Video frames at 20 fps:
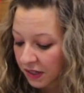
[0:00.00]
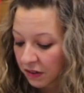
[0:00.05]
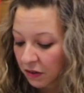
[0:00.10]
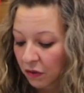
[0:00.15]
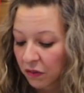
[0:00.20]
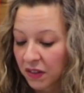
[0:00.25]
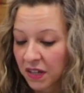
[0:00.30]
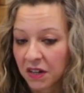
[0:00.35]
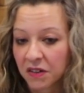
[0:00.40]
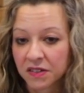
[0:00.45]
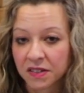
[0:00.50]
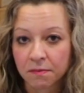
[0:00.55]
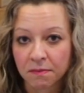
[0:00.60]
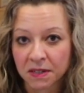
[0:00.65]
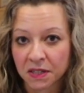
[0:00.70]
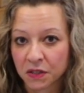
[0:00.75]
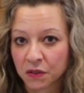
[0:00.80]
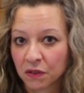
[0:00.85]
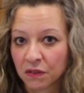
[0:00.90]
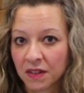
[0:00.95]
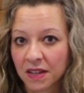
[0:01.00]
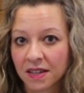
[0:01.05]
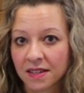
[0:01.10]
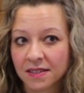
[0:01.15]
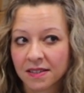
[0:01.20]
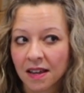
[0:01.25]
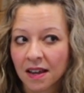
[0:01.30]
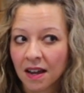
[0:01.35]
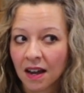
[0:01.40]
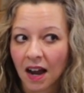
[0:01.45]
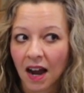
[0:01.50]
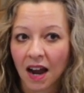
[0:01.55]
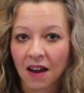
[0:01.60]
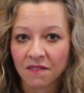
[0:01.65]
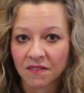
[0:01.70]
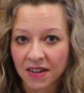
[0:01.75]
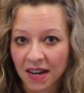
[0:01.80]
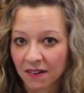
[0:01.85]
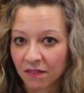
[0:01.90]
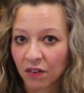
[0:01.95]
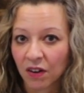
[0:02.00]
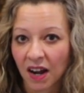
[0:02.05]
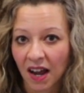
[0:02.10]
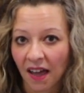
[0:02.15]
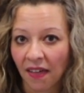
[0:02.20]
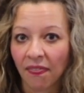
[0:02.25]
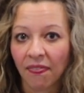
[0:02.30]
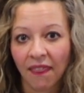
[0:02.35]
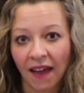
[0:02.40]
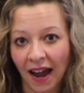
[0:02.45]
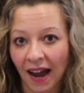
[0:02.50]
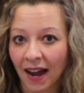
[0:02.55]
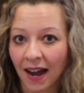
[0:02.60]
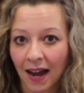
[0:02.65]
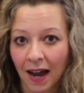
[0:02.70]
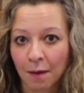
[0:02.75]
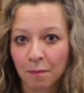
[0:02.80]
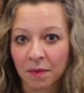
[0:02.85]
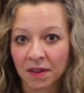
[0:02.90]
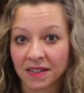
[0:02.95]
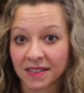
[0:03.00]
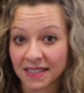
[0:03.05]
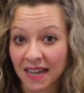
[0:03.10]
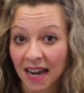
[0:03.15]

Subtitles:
In all the years I've been doing this, I've never had that happen,